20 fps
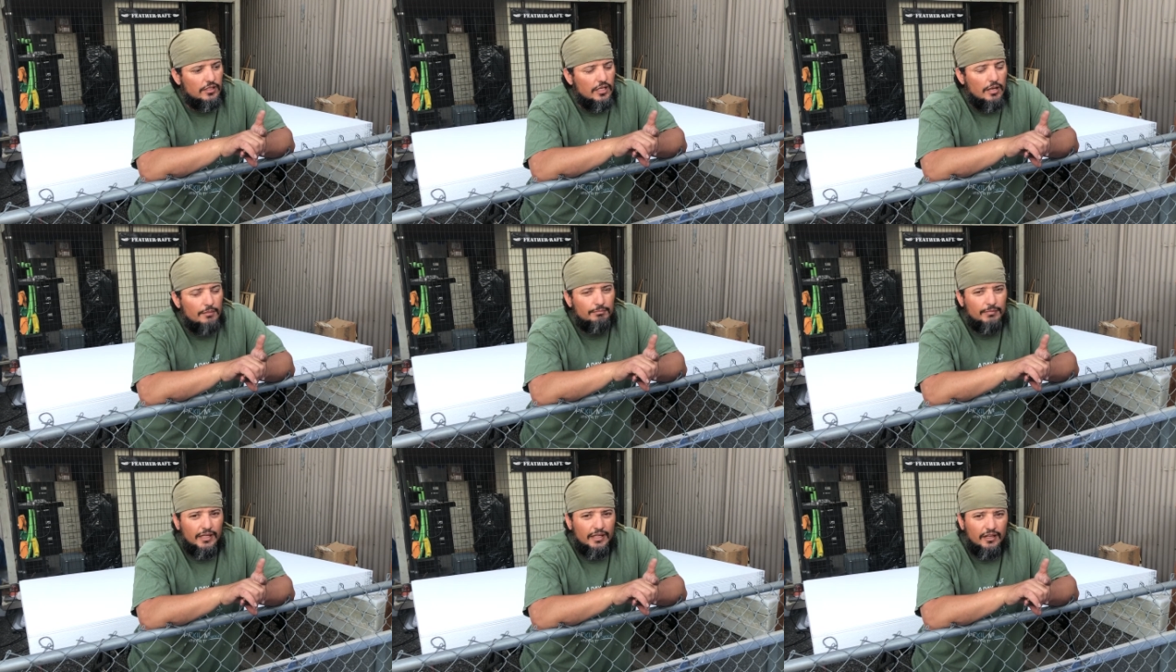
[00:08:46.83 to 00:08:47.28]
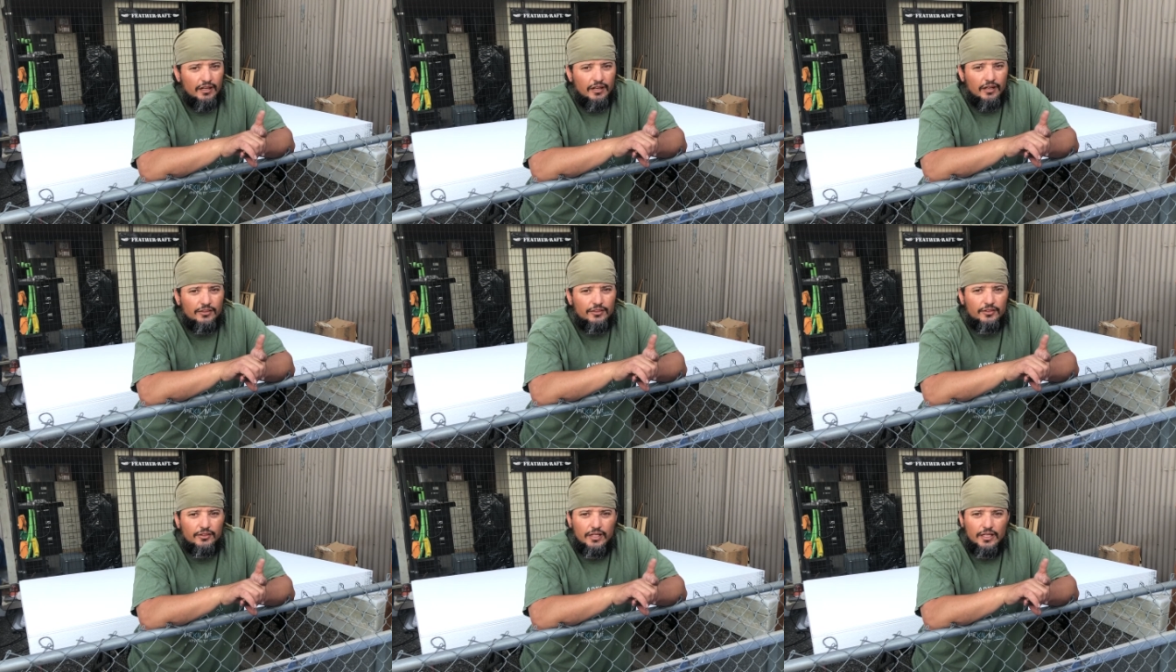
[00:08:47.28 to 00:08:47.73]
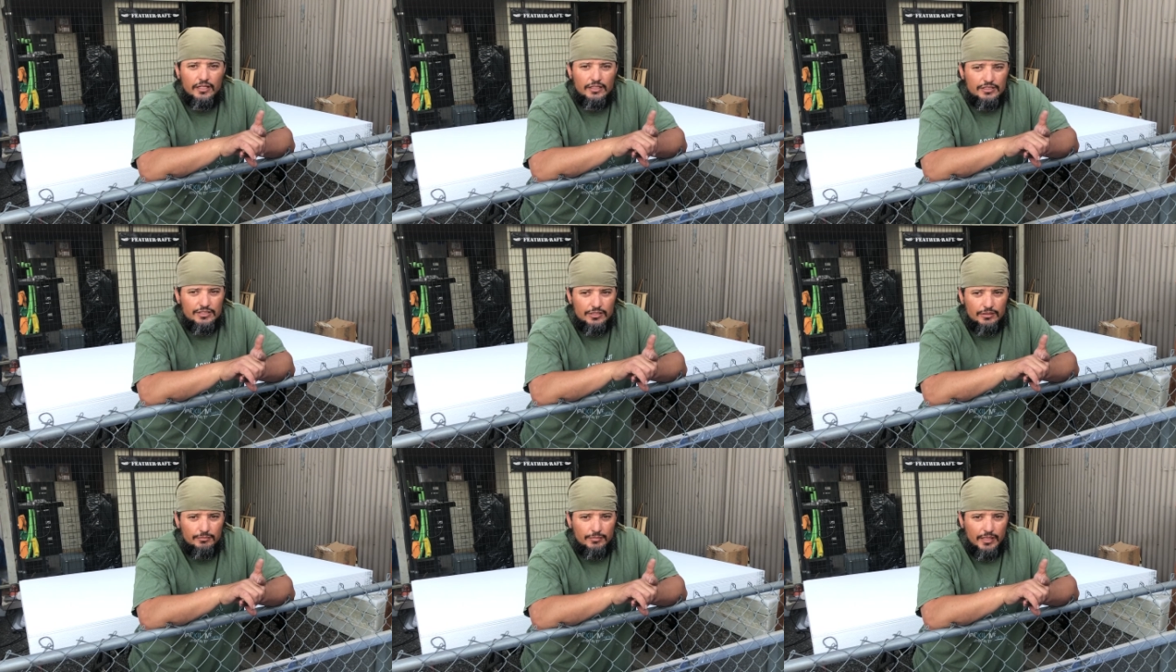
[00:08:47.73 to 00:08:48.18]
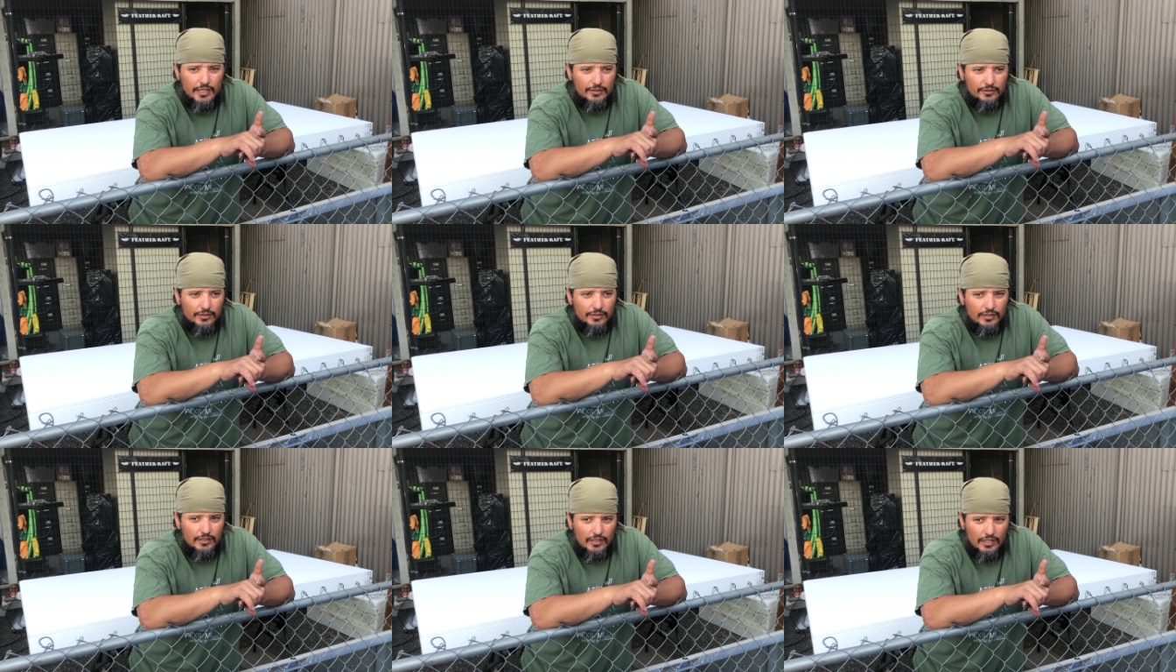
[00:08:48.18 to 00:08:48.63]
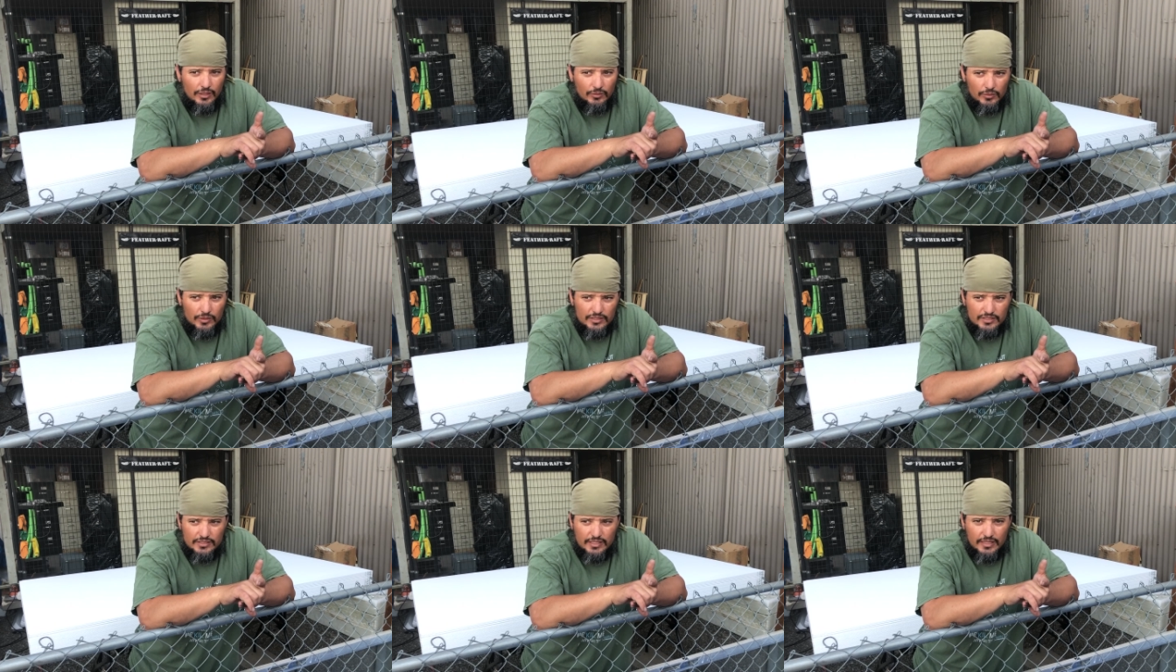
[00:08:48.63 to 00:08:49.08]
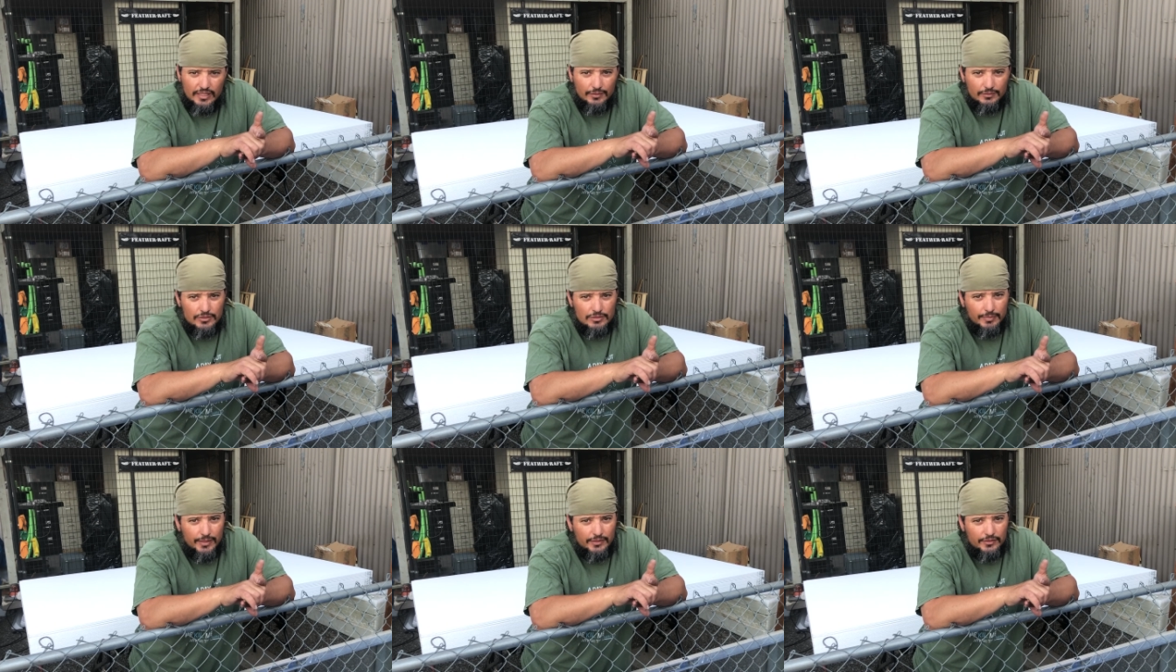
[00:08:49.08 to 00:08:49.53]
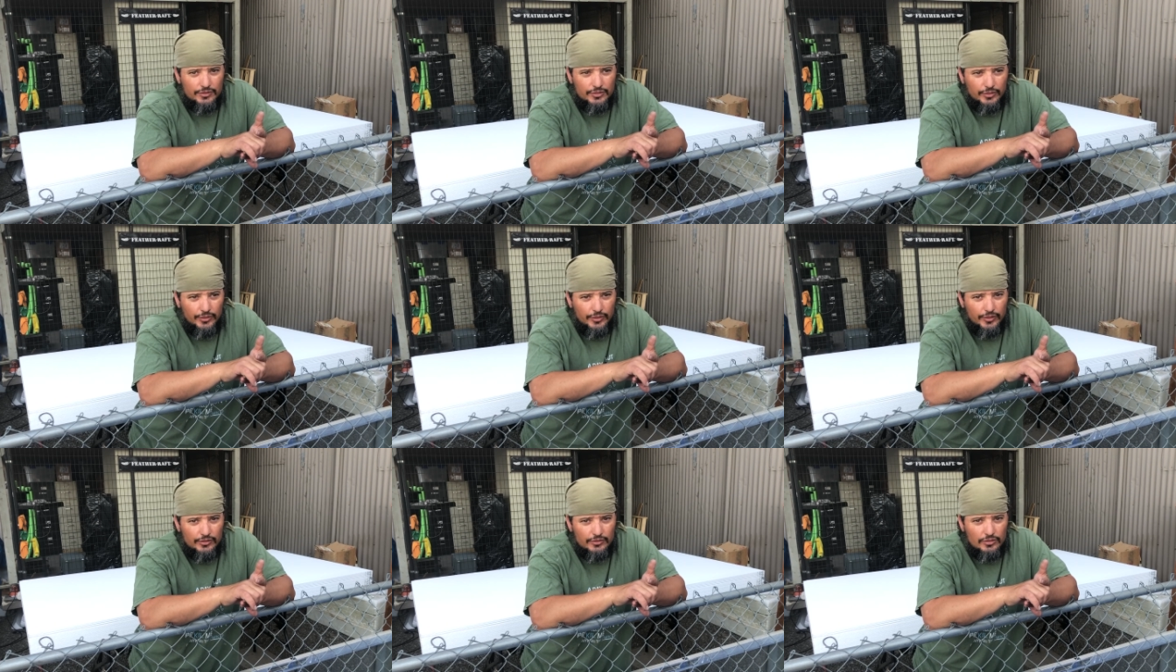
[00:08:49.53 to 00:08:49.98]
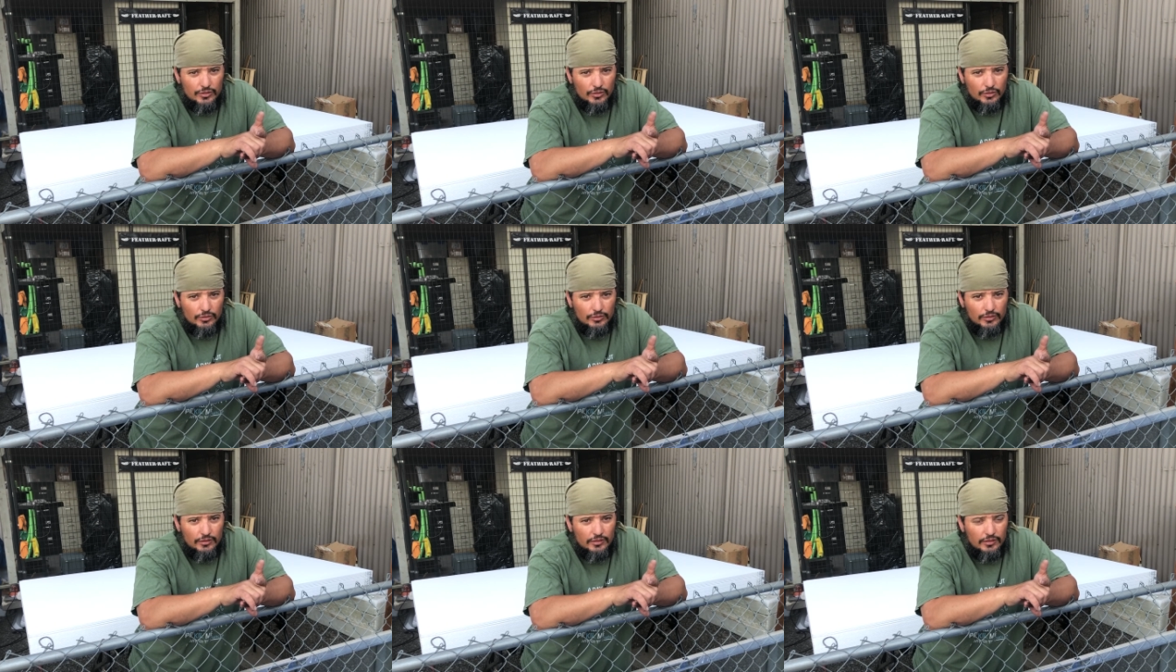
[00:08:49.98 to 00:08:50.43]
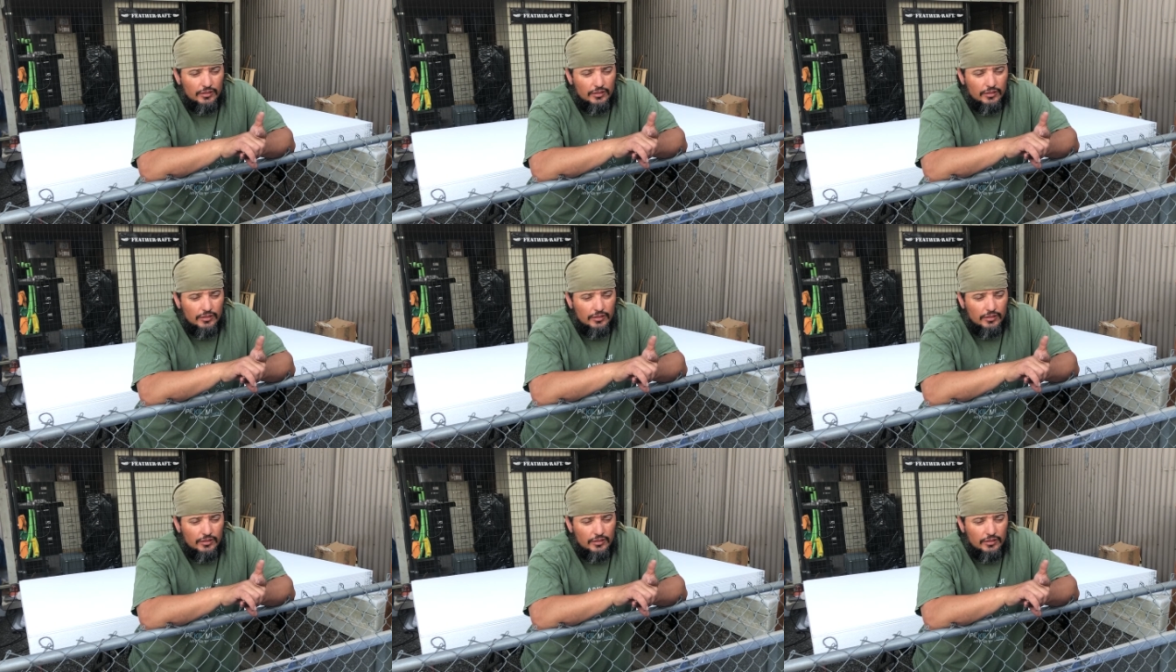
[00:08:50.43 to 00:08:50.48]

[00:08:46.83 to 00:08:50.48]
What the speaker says: my other AGM battery. I want to say that one's about 2 years old.